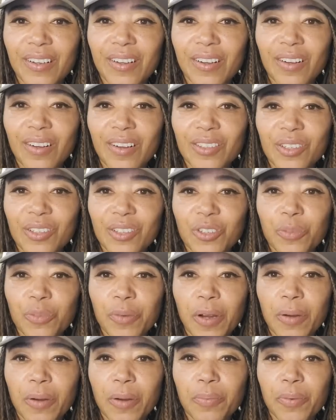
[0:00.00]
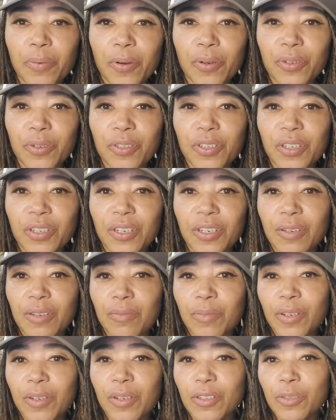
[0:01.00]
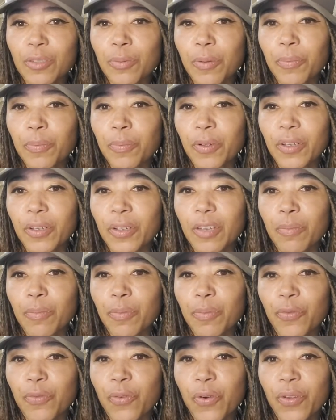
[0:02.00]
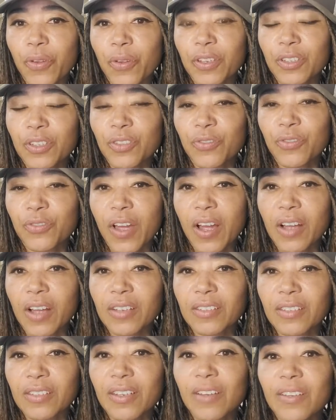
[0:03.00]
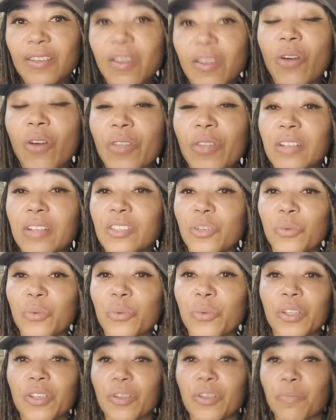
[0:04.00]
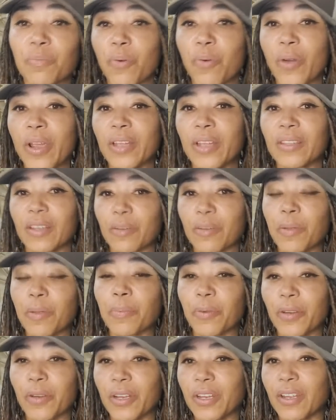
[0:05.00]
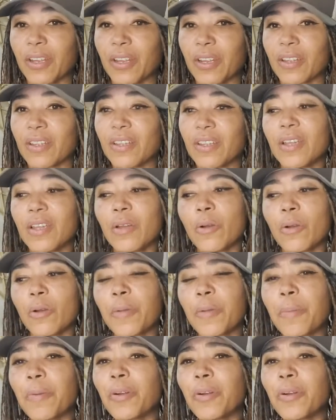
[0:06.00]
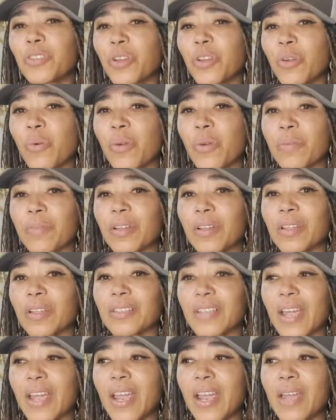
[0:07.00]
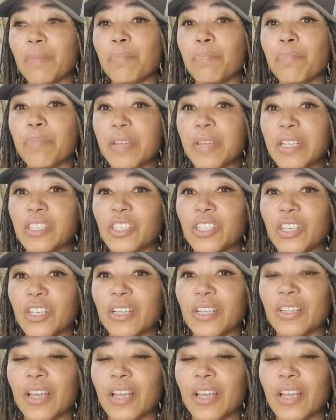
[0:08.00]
Also, super high protein meals people eat before these fasts. Oh, that's a really good point, that people are eating, but people are doing one meal a day and binging.